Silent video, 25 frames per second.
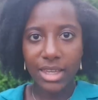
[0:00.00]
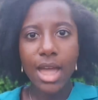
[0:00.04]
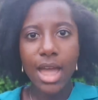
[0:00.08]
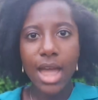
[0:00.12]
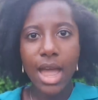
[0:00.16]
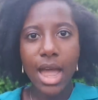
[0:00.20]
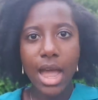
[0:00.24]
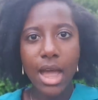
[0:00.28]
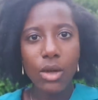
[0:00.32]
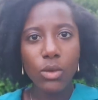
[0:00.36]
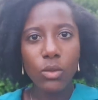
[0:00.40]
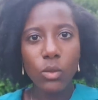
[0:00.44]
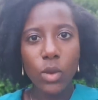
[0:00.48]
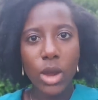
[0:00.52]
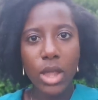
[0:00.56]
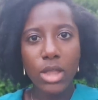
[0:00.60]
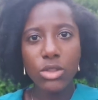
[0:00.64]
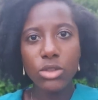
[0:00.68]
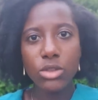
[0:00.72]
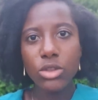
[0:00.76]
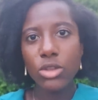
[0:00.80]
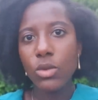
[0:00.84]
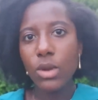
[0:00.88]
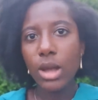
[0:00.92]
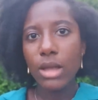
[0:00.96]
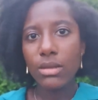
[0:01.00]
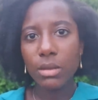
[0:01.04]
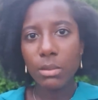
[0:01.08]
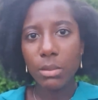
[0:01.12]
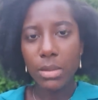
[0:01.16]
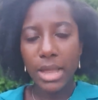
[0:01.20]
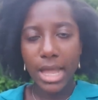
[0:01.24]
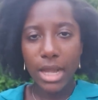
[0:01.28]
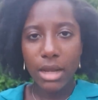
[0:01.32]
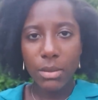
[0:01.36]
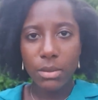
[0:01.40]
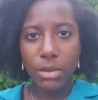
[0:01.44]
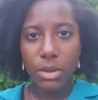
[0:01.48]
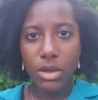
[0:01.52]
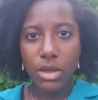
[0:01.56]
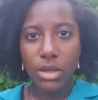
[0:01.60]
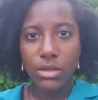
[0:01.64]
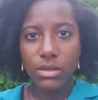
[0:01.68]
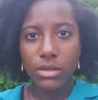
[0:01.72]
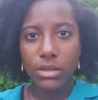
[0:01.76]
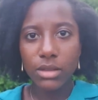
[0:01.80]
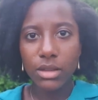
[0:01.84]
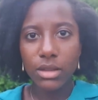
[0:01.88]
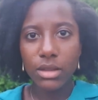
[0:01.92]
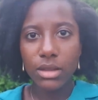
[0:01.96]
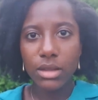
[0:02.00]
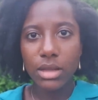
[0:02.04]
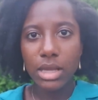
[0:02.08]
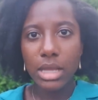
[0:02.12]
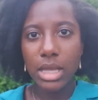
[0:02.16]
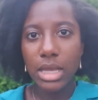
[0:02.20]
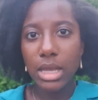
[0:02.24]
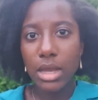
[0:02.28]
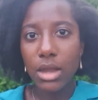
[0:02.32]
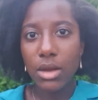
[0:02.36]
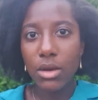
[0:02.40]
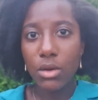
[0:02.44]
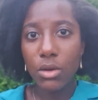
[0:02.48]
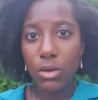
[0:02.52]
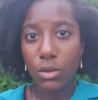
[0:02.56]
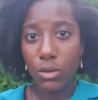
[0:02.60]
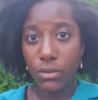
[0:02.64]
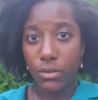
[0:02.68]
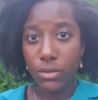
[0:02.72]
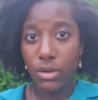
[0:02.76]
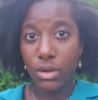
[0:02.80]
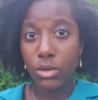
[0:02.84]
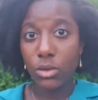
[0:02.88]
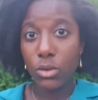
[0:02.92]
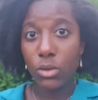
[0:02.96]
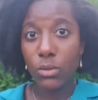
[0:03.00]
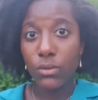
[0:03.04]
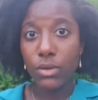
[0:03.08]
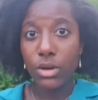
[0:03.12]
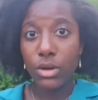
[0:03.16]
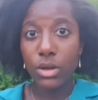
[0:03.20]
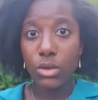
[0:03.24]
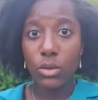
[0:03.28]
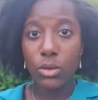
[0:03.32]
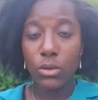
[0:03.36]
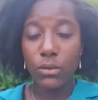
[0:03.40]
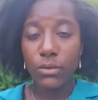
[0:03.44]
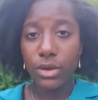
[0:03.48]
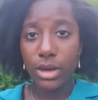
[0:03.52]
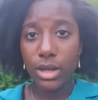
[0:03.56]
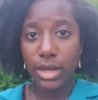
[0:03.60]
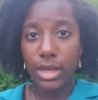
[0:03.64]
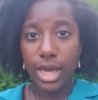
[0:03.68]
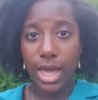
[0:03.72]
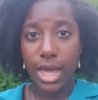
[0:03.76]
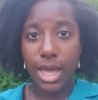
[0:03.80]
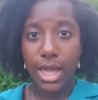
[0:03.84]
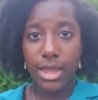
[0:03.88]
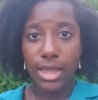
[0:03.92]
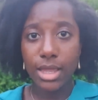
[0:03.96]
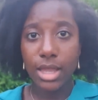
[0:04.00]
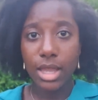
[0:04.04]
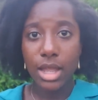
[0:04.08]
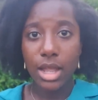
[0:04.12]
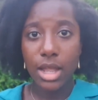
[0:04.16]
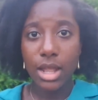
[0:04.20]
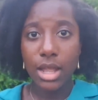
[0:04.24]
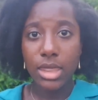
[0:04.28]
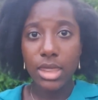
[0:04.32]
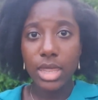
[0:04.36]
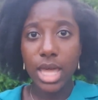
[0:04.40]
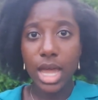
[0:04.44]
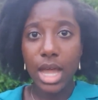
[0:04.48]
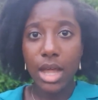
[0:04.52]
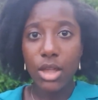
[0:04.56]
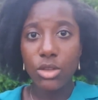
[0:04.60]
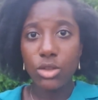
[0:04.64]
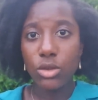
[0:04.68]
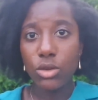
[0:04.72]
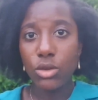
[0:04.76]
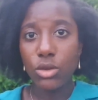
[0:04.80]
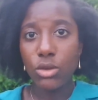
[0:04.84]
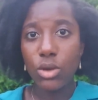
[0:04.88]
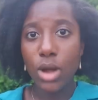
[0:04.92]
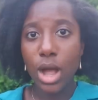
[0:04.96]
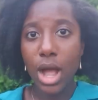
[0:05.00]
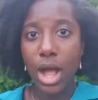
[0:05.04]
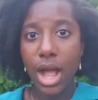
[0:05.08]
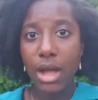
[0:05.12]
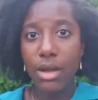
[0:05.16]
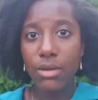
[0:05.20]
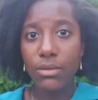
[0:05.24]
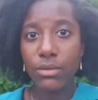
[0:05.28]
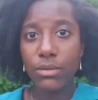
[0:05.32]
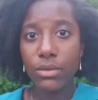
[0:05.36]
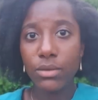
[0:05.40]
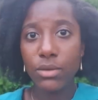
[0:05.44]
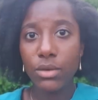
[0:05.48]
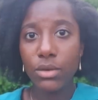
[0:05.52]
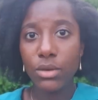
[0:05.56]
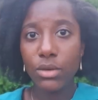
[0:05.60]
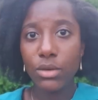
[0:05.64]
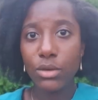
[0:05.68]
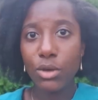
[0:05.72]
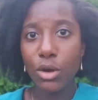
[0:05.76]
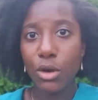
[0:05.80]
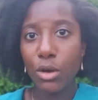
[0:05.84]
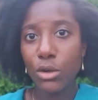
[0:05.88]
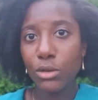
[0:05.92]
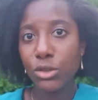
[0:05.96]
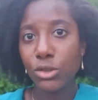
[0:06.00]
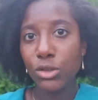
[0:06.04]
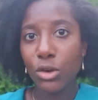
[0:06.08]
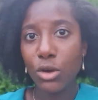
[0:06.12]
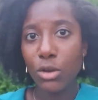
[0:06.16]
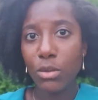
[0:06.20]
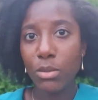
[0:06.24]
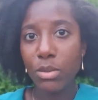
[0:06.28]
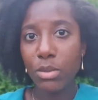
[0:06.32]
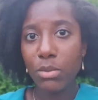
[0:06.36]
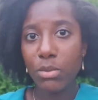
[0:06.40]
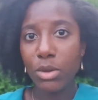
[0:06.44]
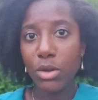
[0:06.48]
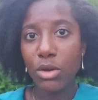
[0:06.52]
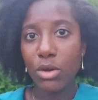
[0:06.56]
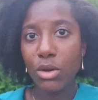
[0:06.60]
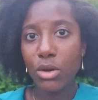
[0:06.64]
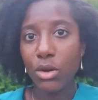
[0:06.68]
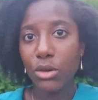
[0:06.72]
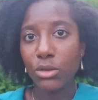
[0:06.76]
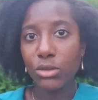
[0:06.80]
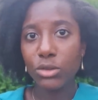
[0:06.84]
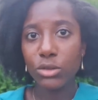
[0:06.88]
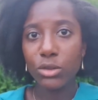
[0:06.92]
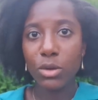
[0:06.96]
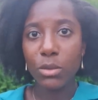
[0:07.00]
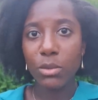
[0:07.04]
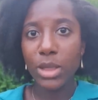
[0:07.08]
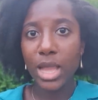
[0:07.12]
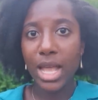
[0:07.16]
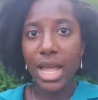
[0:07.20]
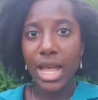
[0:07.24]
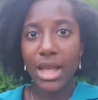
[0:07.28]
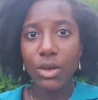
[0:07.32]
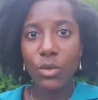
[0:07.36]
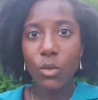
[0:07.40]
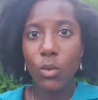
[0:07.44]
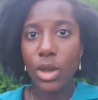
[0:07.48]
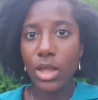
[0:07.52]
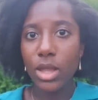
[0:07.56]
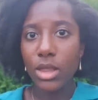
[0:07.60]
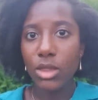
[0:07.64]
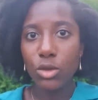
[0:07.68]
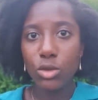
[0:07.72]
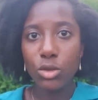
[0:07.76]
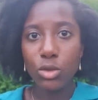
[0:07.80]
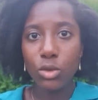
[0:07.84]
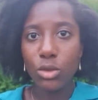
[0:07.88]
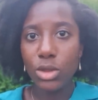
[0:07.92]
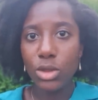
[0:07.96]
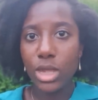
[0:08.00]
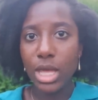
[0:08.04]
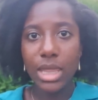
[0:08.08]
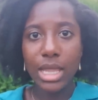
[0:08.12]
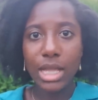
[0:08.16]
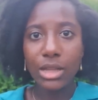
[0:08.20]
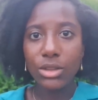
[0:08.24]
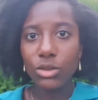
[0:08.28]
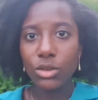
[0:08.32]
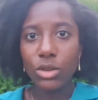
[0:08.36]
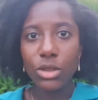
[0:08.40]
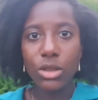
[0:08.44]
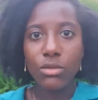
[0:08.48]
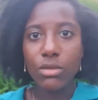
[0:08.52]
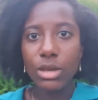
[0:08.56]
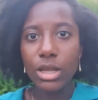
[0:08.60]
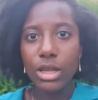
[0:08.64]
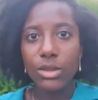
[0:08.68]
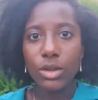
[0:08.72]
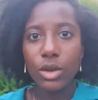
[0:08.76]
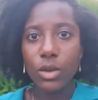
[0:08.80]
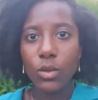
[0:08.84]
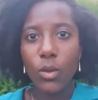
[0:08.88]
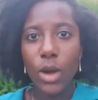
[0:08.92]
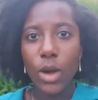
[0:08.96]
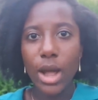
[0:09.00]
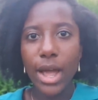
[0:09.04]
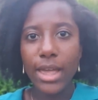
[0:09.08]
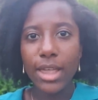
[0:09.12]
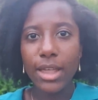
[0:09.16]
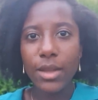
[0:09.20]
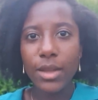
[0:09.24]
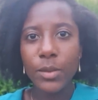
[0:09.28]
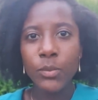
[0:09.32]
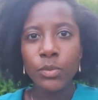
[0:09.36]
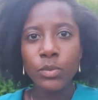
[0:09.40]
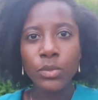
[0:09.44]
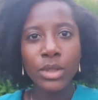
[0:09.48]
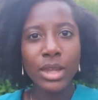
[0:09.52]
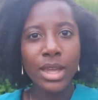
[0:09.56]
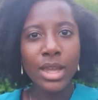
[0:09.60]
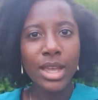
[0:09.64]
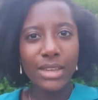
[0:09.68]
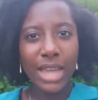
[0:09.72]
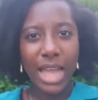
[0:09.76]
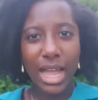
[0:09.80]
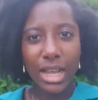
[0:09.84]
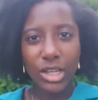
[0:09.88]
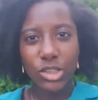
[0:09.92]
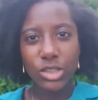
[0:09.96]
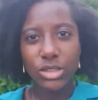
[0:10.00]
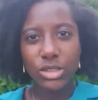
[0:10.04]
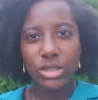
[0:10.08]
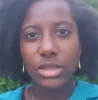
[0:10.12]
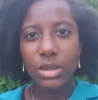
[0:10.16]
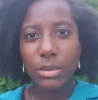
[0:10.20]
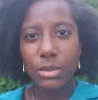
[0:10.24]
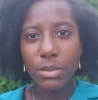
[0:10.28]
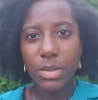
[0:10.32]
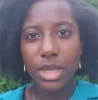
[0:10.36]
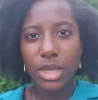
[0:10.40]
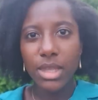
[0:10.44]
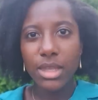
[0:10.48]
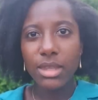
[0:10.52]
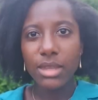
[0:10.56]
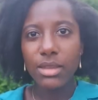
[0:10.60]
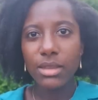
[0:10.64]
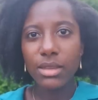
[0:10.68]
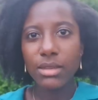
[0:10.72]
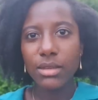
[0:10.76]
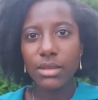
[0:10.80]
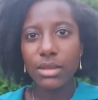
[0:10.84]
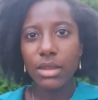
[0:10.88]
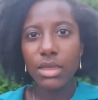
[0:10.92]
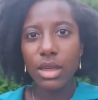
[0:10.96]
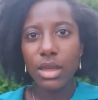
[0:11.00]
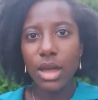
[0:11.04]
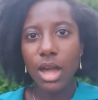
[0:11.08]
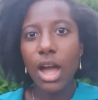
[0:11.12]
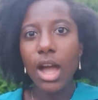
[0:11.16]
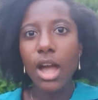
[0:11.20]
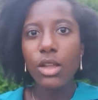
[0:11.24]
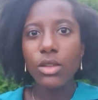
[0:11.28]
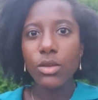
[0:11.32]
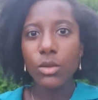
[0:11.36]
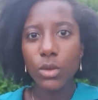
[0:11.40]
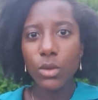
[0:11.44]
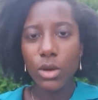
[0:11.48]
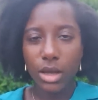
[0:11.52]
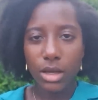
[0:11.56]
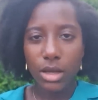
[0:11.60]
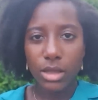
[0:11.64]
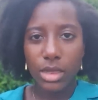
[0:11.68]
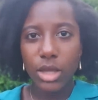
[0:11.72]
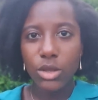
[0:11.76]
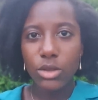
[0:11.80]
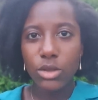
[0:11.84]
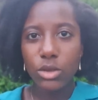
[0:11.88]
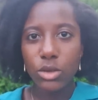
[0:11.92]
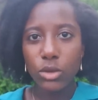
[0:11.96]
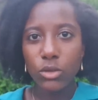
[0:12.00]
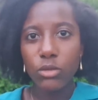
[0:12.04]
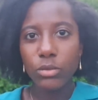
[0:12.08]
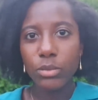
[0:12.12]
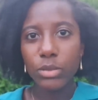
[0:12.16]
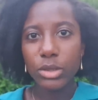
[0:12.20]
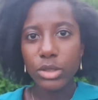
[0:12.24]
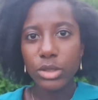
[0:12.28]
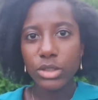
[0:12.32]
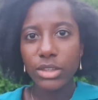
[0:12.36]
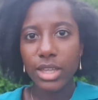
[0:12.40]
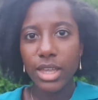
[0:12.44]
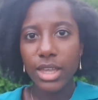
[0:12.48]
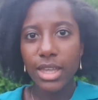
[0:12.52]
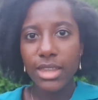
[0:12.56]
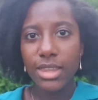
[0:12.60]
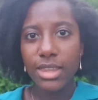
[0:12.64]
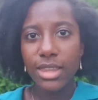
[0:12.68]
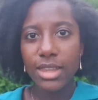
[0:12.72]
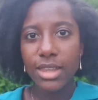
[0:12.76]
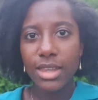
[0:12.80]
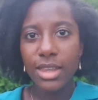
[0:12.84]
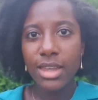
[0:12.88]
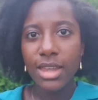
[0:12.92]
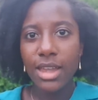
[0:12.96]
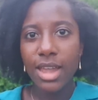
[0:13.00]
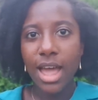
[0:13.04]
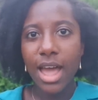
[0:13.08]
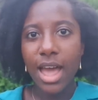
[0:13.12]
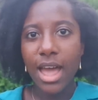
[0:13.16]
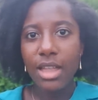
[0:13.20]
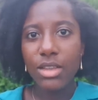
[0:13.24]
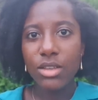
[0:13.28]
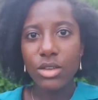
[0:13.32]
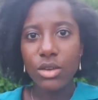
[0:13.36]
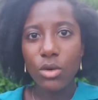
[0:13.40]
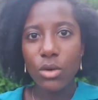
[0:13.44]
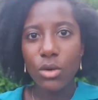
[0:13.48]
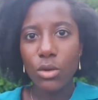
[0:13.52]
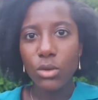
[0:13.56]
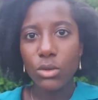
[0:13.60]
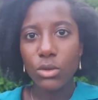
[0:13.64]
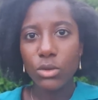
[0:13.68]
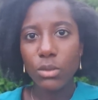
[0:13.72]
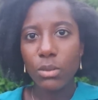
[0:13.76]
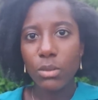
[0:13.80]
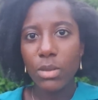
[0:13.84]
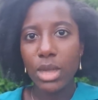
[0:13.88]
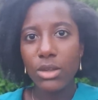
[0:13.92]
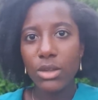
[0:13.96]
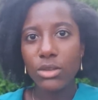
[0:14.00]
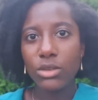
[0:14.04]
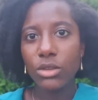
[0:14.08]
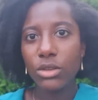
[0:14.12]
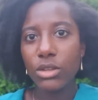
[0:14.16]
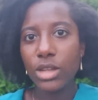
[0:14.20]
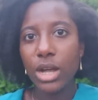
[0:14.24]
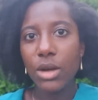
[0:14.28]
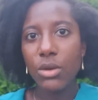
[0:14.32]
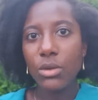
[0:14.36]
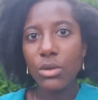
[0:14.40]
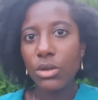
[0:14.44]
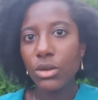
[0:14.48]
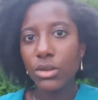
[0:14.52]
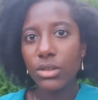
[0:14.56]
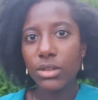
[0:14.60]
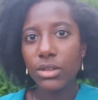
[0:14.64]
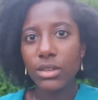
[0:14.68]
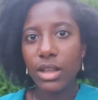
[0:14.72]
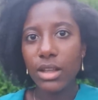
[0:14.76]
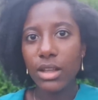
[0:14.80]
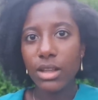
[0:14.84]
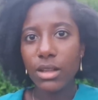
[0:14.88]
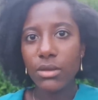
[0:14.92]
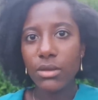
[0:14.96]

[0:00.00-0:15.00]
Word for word: And when you as a black person hear over and over and over again that you have got a job because you're black when you know that that's not the reason why it actually demeans the hard work that you put in and it also makes you doubt yourself